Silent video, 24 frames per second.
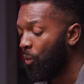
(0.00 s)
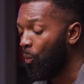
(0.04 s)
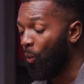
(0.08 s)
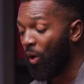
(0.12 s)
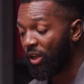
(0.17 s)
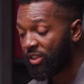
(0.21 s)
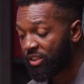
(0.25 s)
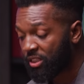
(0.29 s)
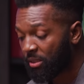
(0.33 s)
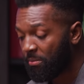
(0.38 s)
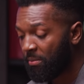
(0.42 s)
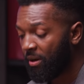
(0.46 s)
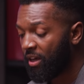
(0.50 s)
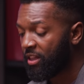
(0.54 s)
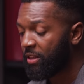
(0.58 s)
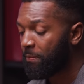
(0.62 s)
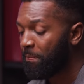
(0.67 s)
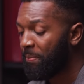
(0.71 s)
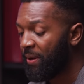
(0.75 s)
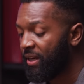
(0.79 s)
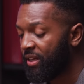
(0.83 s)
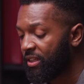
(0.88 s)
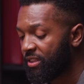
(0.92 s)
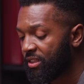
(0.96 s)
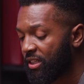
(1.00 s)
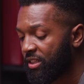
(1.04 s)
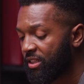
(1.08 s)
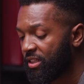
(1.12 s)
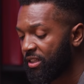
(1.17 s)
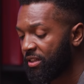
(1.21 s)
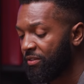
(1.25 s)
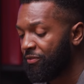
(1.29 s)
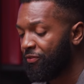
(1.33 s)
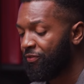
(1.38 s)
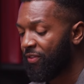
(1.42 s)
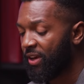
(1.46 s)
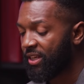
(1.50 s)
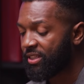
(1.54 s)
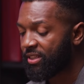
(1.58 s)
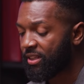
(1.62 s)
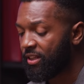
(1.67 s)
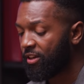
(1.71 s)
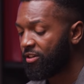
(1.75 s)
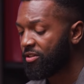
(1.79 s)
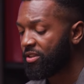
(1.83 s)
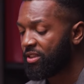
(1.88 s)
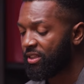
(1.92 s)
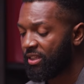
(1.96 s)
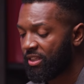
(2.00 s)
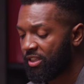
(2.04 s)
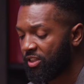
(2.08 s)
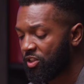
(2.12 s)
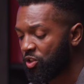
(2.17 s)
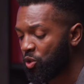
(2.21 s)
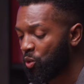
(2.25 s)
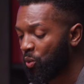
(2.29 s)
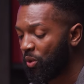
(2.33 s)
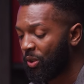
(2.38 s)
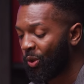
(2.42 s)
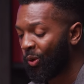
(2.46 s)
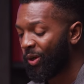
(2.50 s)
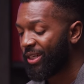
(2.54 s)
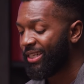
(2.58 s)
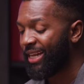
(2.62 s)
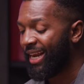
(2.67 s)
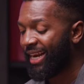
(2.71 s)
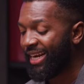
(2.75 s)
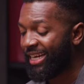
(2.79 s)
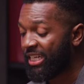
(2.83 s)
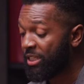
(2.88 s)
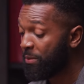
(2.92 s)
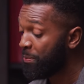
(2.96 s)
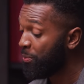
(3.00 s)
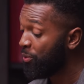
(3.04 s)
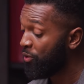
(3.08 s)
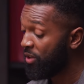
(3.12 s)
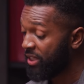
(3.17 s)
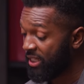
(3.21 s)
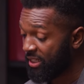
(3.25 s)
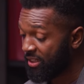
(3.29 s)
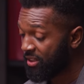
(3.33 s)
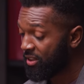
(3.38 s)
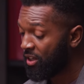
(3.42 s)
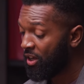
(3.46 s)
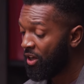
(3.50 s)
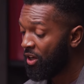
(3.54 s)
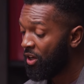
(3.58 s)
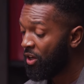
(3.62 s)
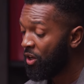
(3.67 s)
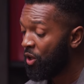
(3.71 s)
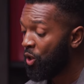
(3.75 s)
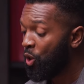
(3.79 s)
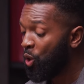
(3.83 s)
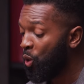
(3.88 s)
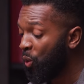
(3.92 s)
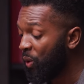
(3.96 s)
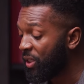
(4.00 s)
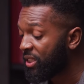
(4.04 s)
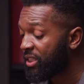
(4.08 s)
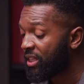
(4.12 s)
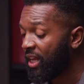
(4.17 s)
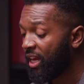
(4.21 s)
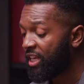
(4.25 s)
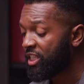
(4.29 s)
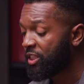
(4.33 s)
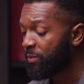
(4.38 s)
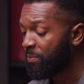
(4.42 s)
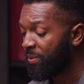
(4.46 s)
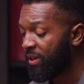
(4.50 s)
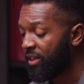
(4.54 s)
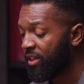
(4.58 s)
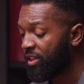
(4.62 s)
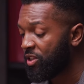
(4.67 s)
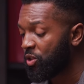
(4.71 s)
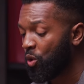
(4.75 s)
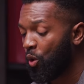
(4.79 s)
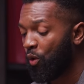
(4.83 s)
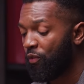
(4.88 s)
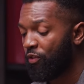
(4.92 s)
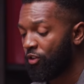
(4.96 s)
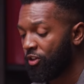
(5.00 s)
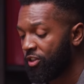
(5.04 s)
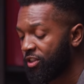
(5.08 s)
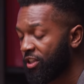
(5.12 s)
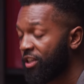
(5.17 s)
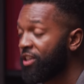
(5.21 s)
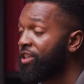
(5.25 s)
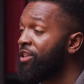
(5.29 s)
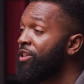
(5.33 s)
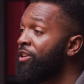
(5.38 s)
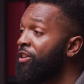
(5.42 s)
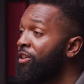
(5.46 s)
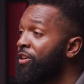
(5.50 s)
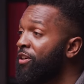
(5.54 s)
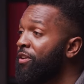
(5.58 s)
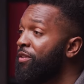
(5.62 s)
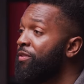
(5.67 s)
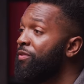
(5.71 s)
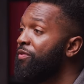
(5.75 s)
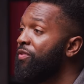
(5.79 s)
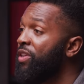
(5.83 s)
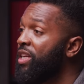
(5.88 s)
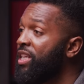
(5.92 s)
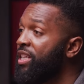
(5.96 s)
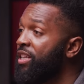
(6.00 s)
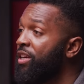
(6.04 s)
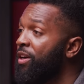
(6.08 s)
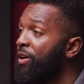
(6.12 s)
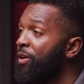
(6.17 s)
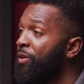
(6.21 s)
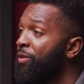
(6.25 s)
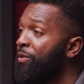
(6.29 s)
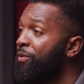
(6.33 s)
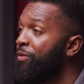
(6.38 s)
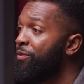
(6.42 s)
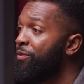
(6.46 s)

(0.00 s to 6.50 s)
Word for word: Once a month, penitents confess their sins to an ordained priest who assigns penance over a secure video